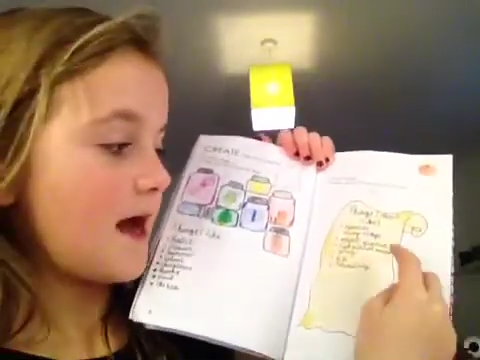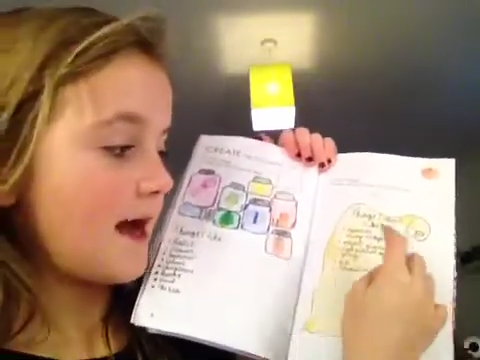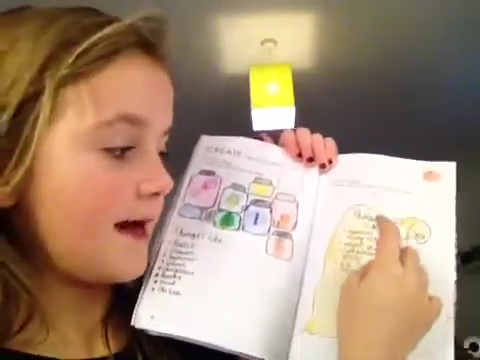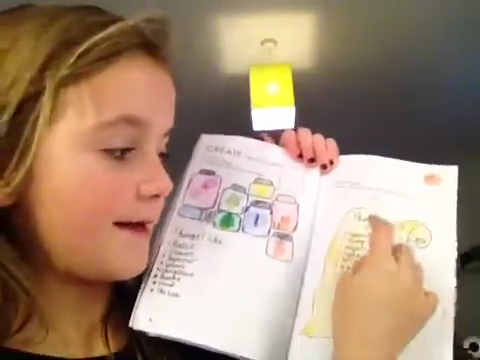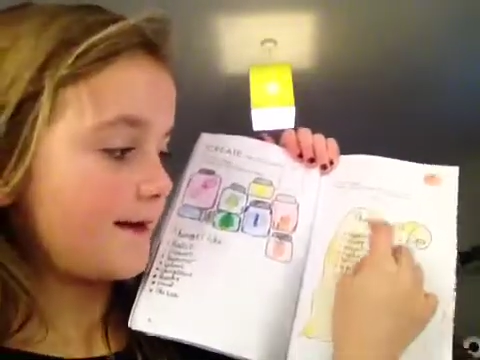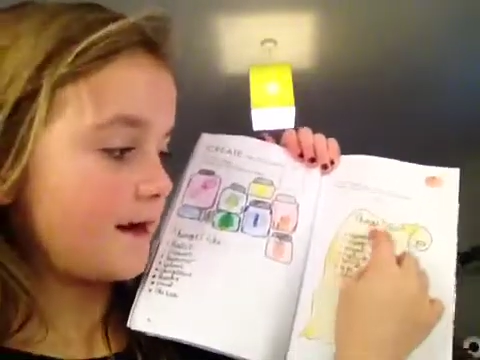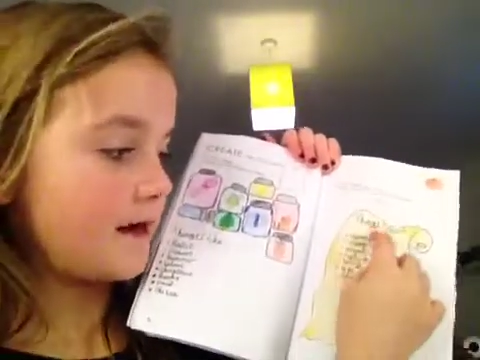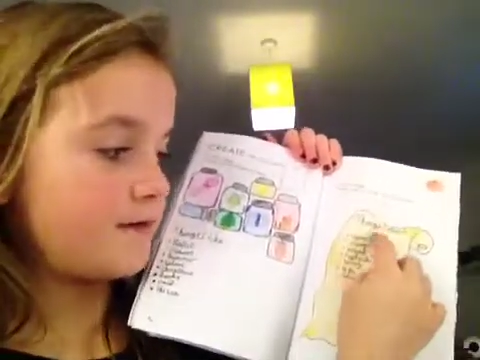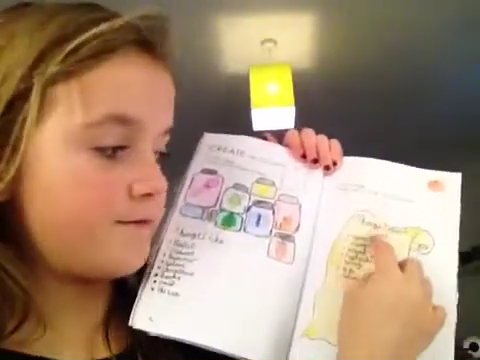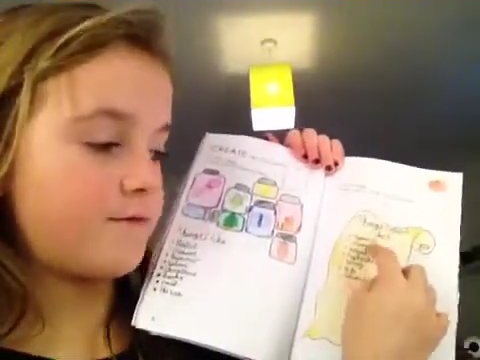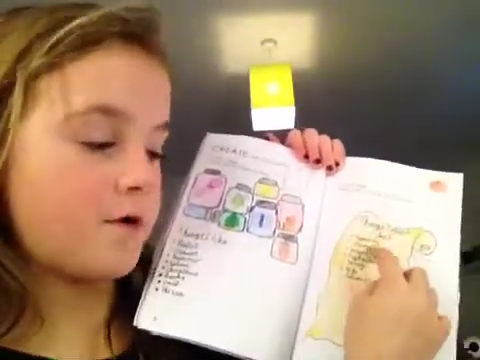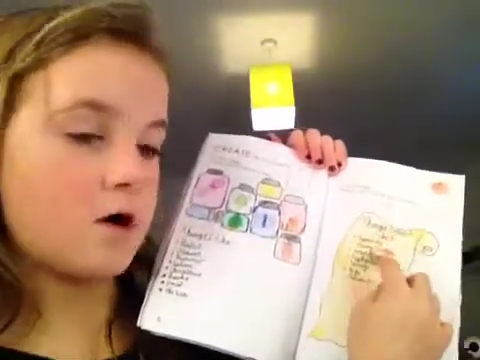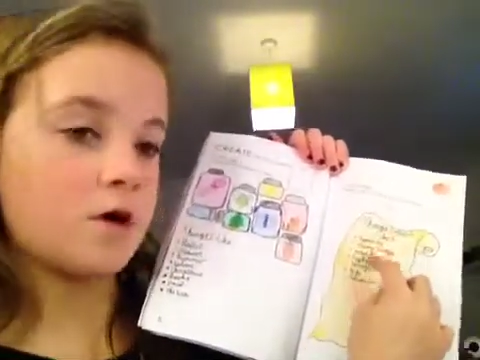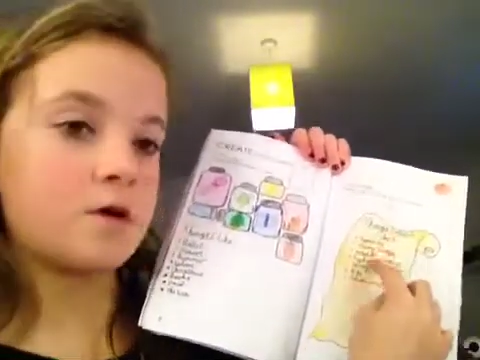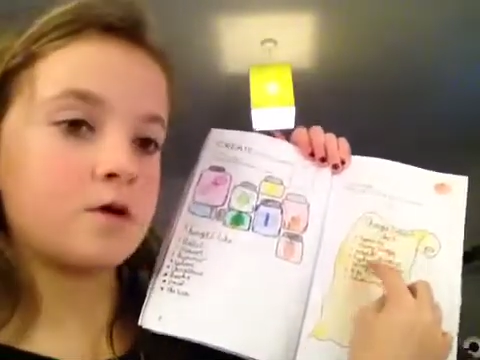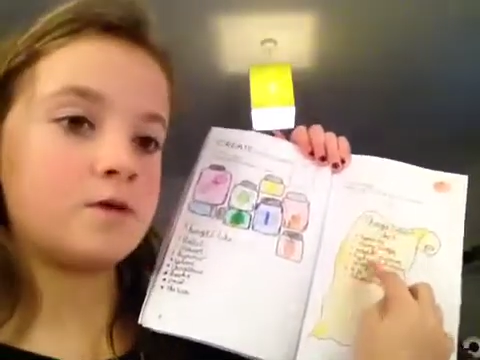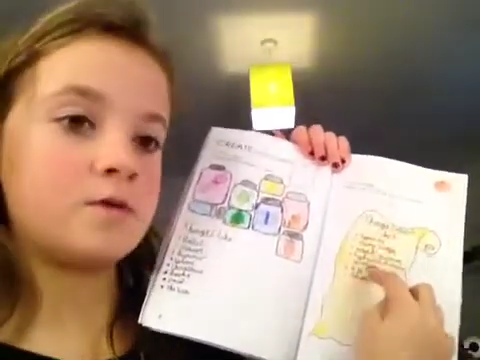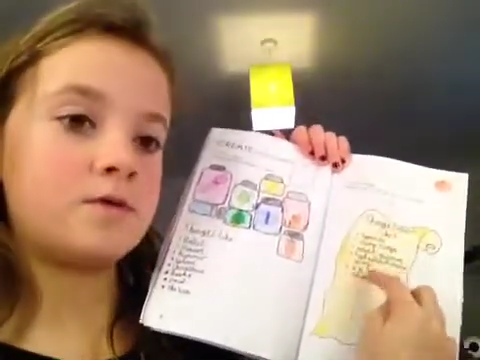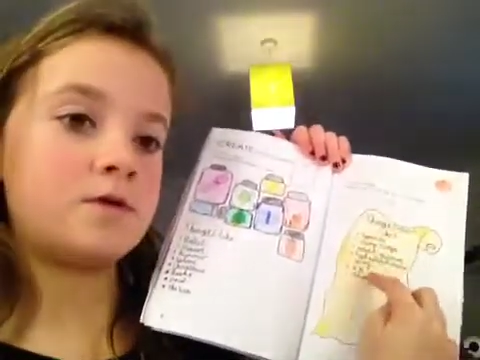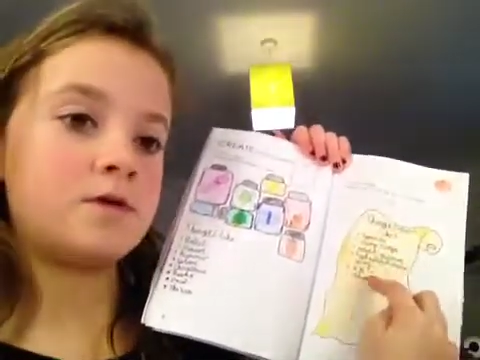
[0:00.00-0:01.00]
and I
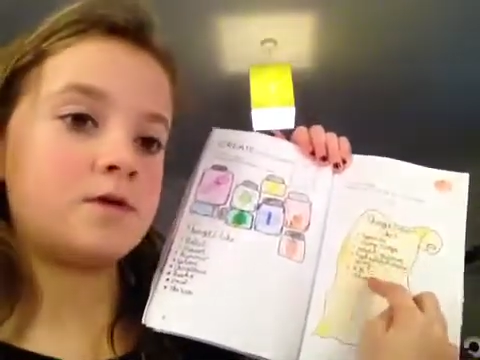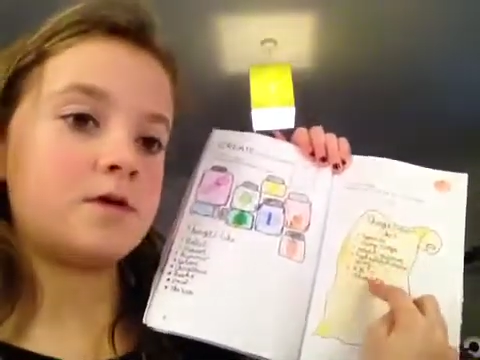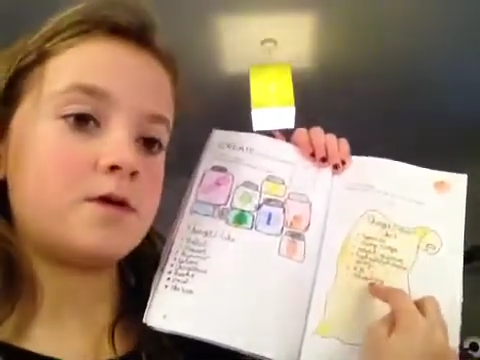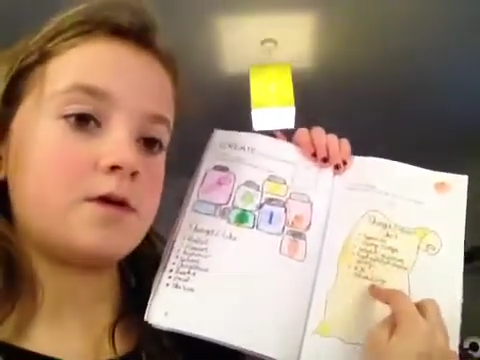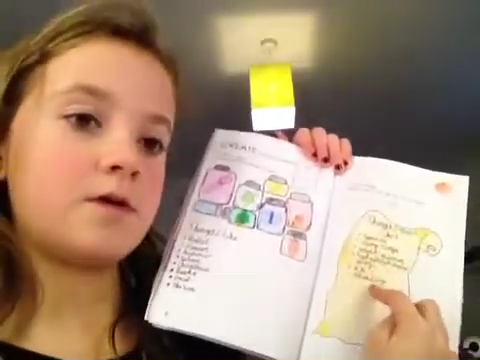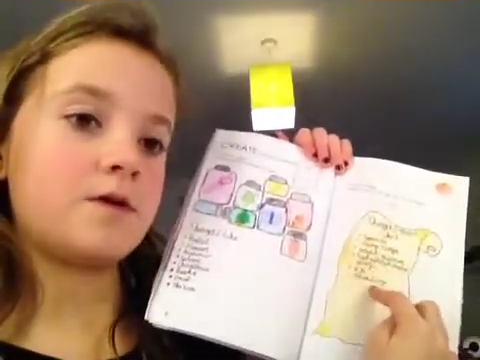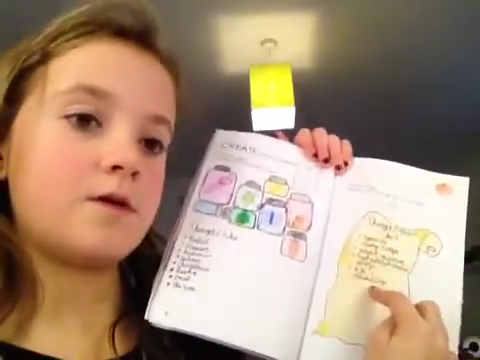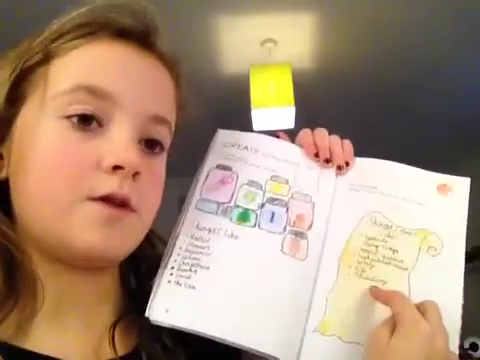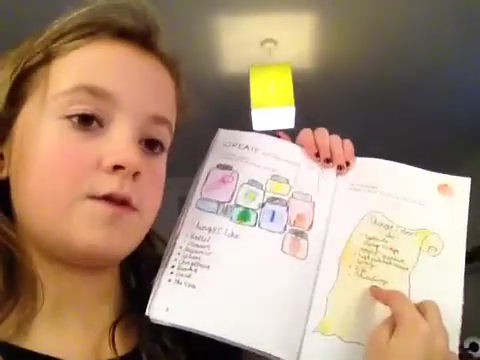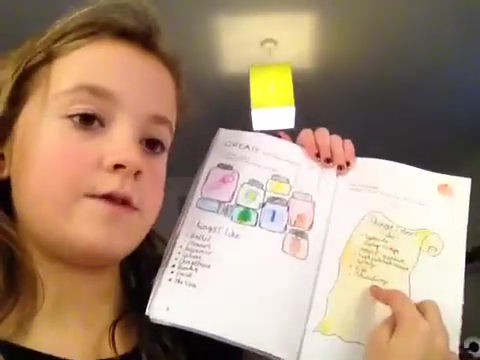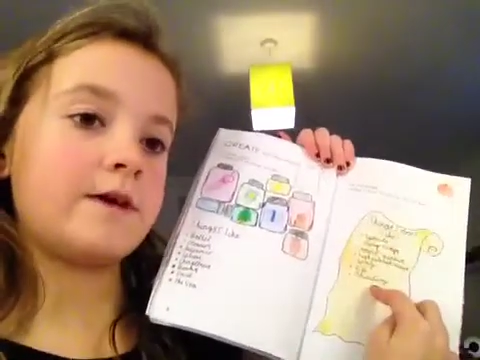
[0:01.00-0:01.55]
wrote the